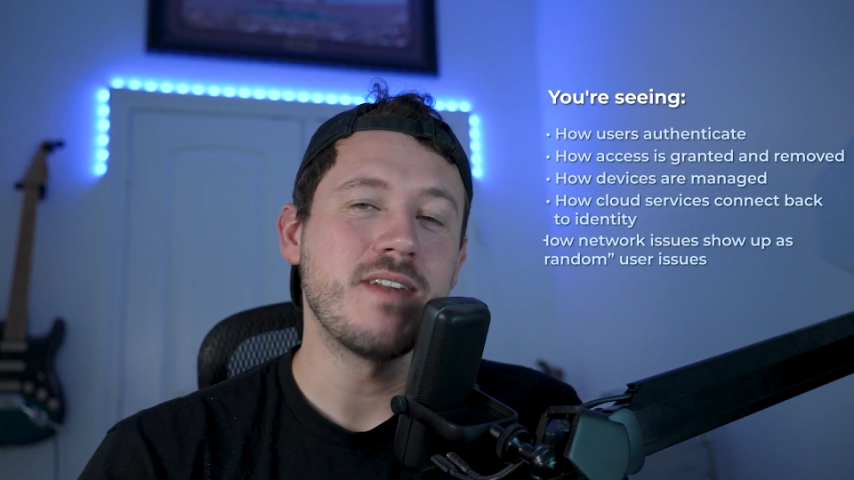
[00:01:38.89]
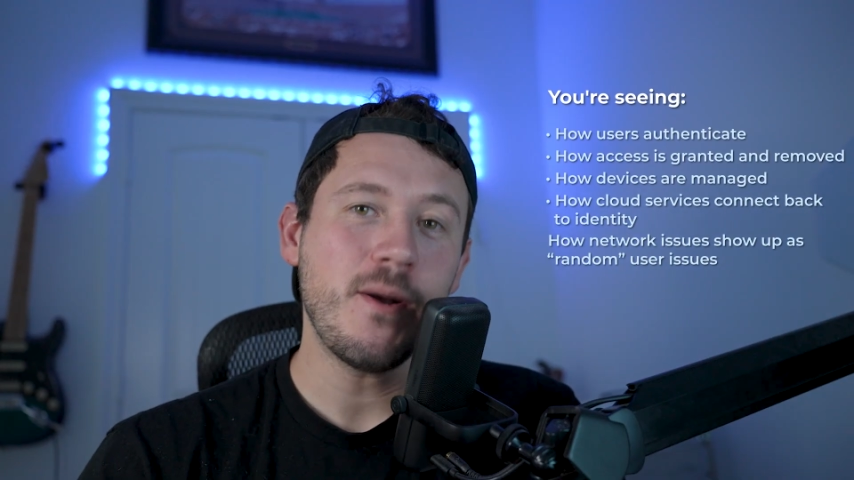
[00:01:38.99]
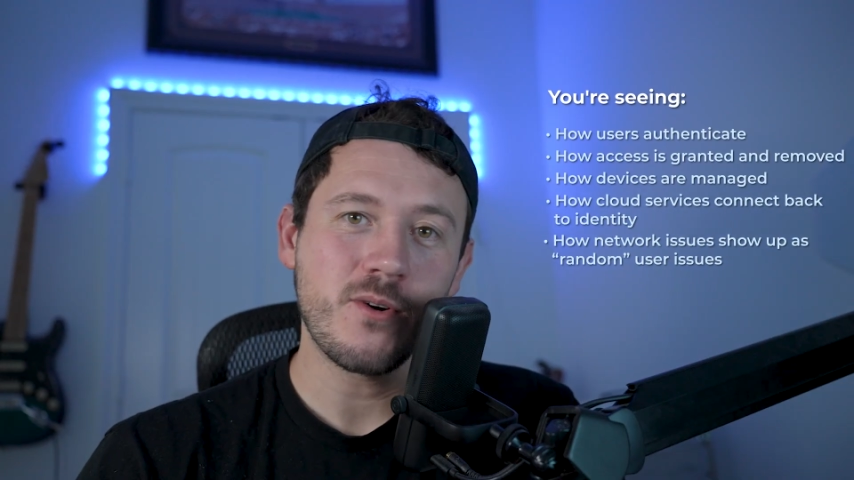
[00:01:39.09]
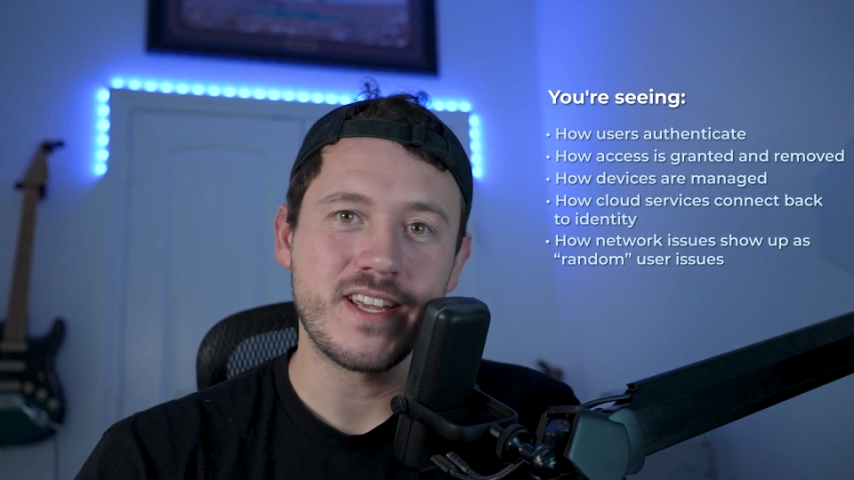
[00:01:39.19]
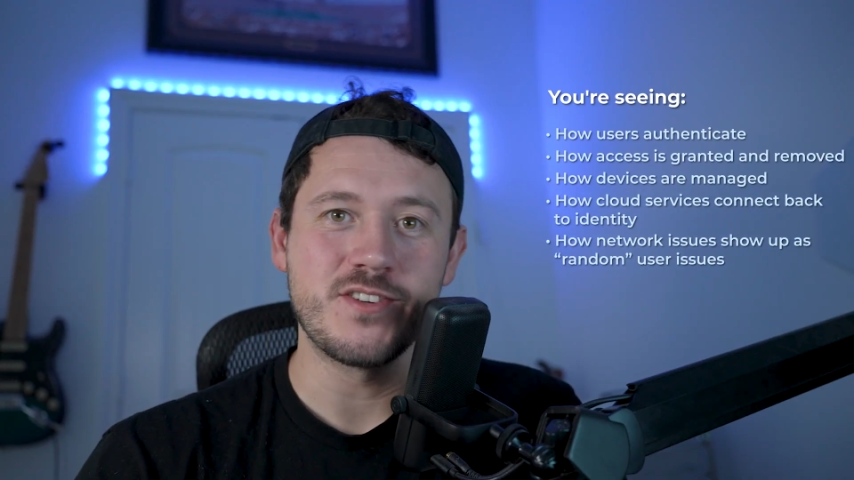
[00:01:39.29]

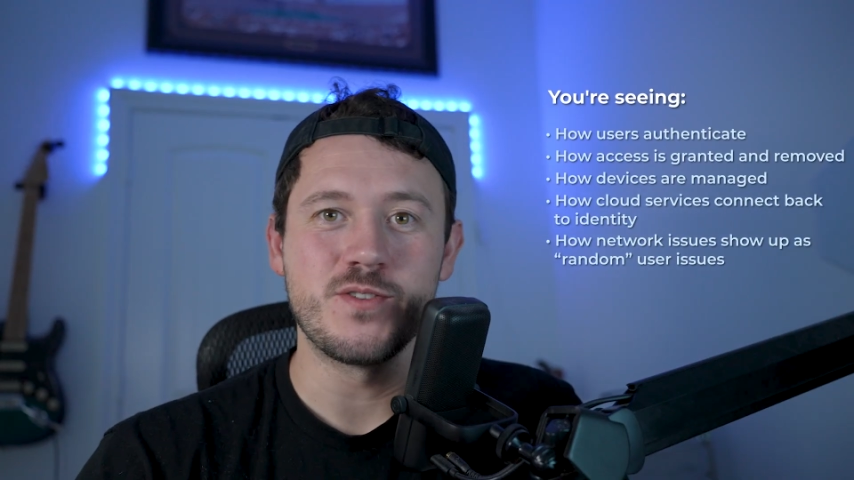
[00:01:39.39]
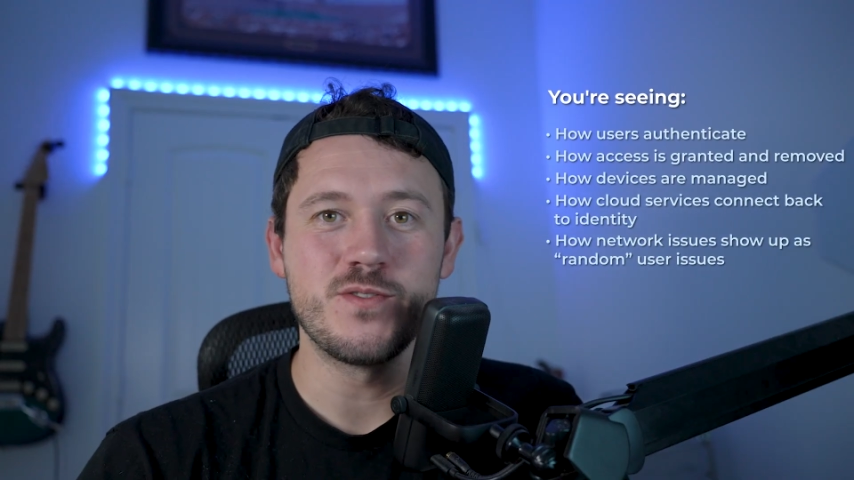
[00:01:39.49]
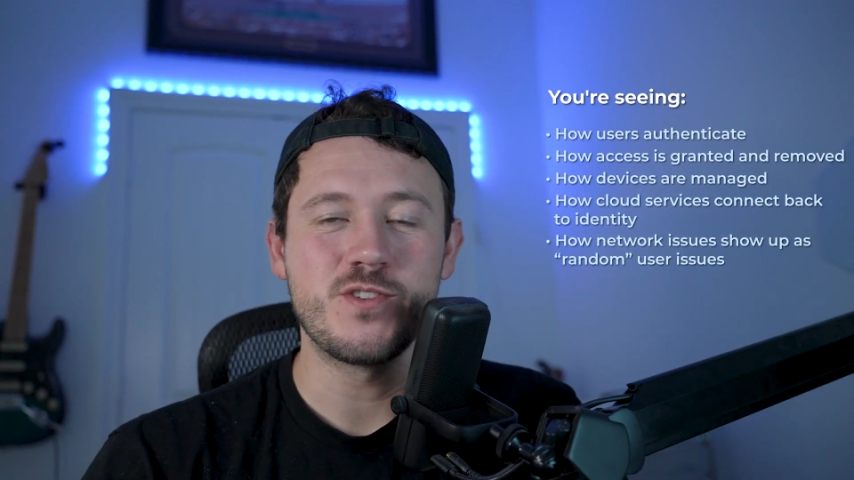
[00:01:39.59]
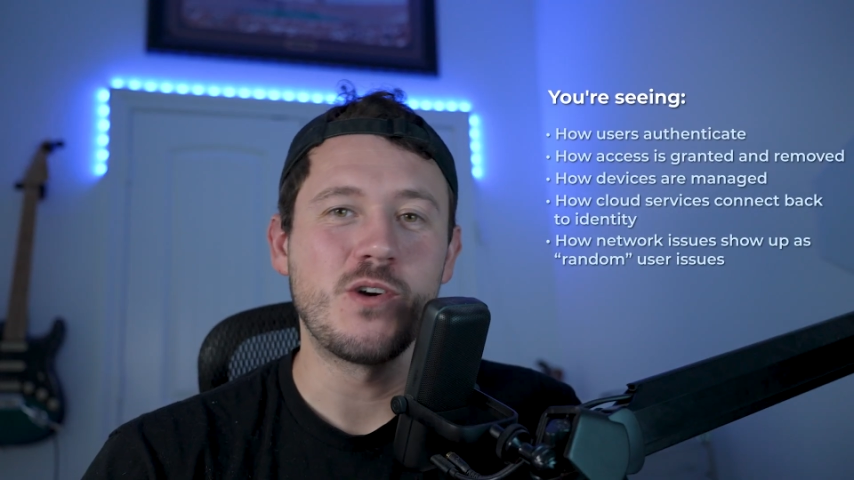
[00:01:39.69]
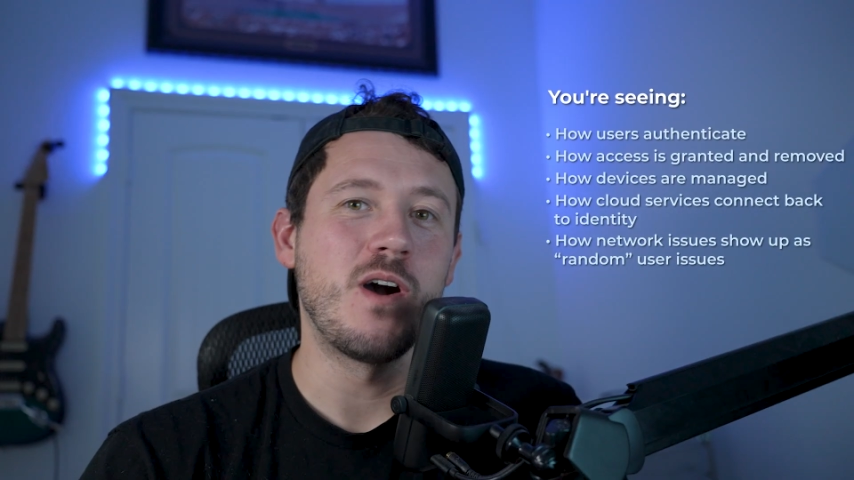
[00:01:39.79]
network issues
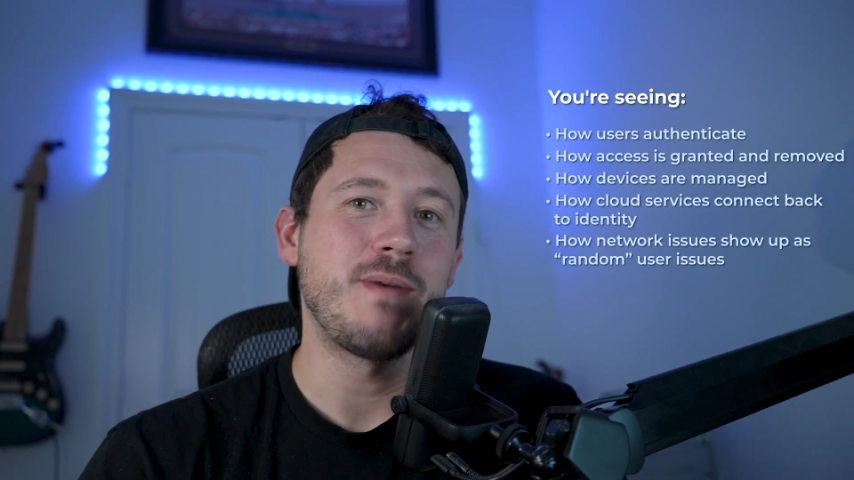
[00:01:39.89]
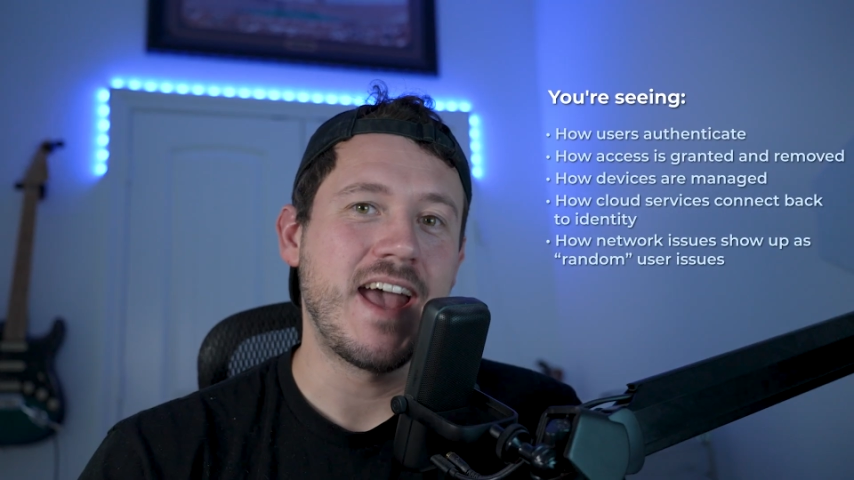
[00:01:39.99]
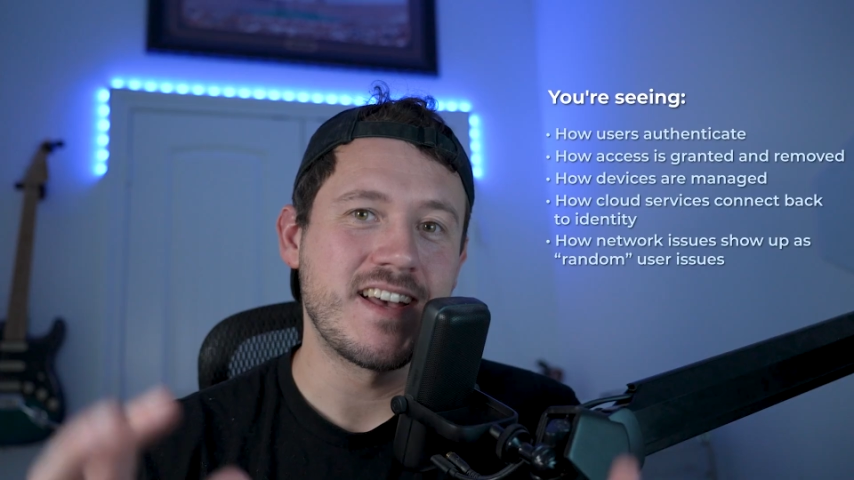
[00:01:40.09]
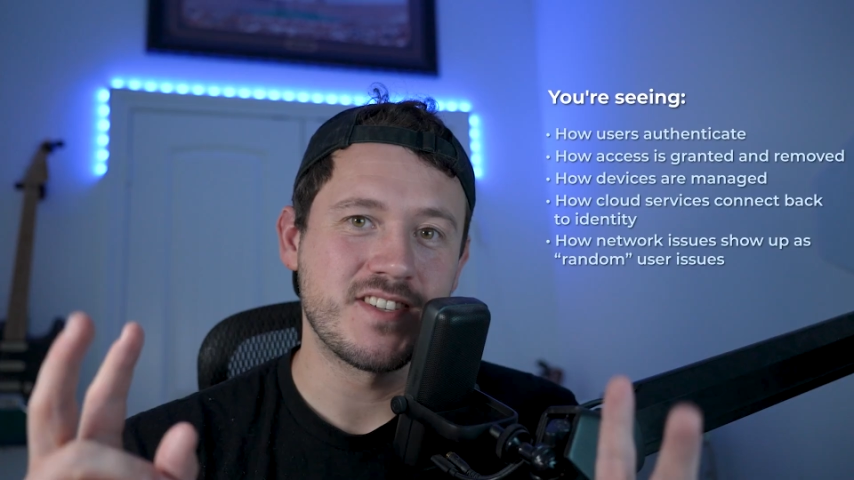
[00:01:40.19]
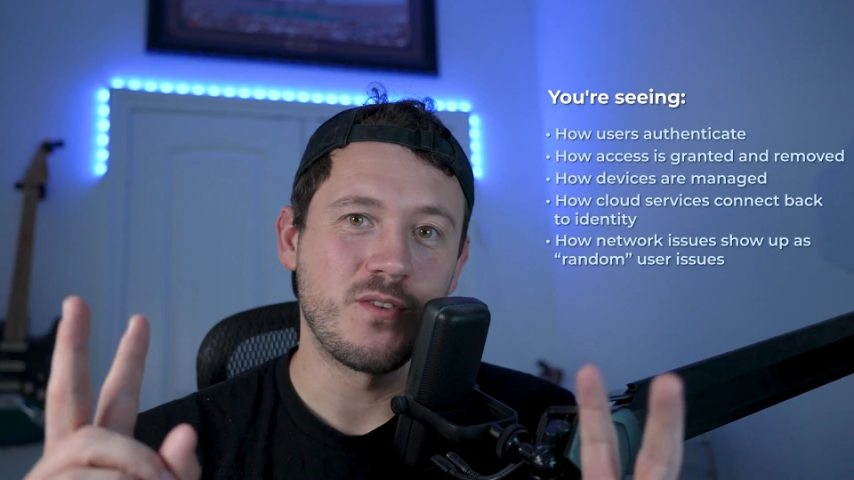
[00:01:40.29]
show up
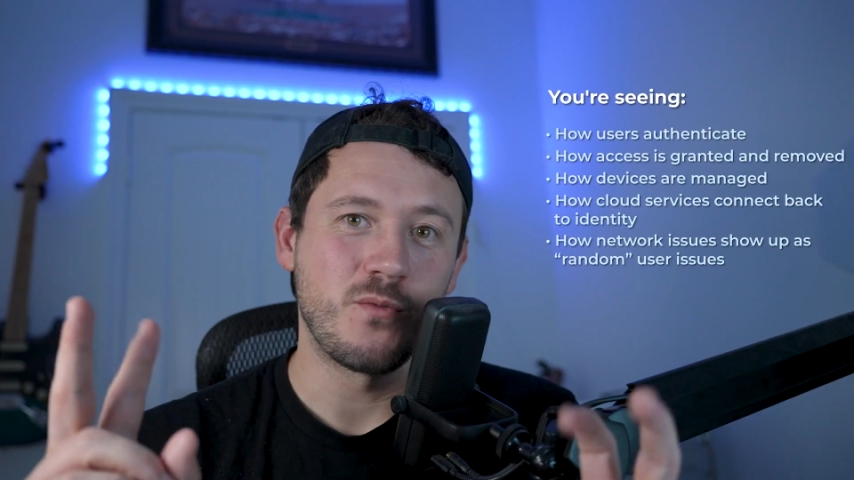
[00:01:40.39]
as